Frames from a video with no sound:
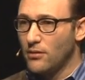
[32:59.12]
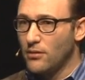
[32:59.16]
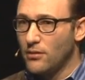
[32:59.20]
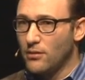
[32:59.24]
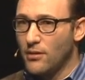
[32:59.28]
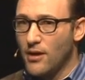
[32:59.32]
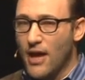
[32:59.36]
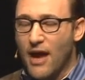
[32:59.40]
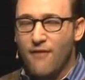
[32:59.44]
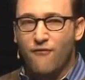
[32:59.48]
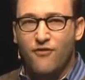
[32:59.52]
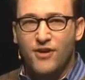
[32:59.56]

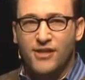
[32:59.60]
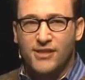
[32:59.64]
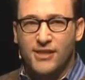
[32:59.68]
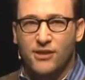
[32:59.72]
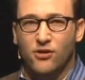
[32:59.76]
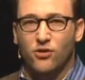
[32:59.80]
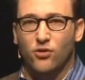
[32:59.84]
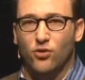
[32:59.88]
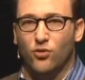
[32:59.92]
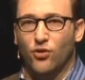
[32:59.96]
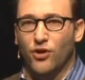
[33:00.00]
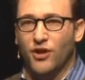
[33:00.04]
Every
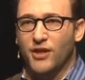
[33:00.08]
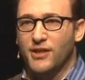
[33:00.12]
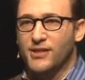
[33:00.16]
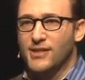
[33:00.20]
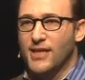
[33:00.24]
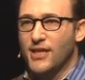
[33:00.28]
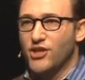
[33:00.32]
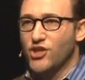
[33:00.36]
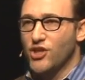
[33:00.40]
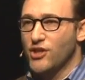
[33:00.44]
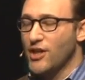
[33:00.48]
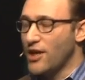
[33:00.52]
single
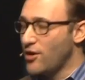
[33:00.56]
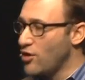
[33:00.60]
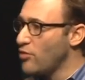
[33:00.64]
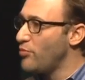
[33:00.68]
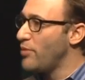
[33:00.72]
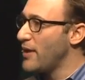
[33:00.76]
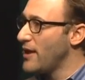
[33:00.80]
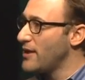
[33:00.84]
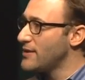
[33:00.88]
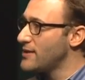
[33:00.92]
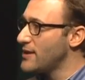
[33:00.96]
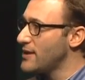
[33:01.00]
organization that
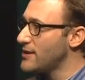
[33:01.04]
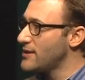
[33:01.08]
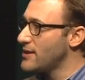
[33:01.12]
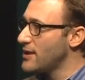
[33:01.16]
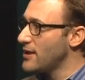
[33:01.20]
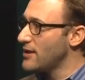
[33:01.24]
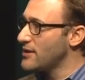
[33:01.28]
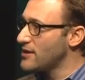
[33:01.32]
obeys these things